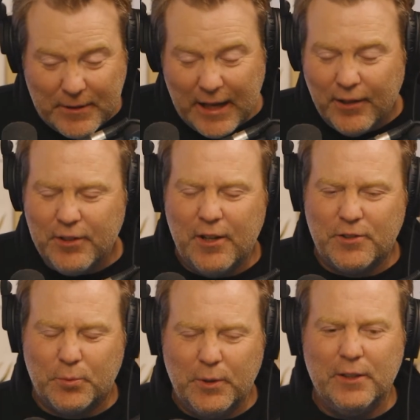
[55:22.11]
telling you,
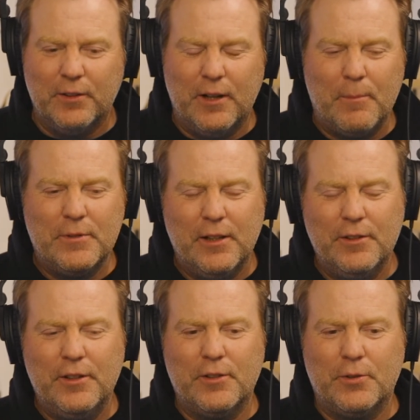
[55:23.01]
it's real. I'm
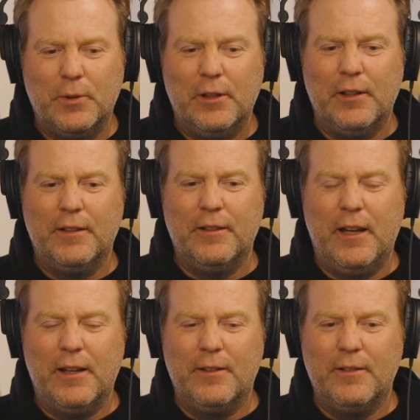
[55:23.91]
telling you, it's real.
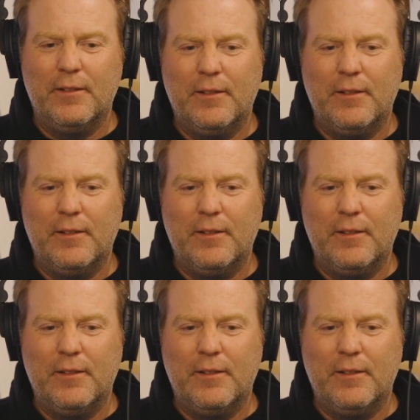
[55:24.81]
And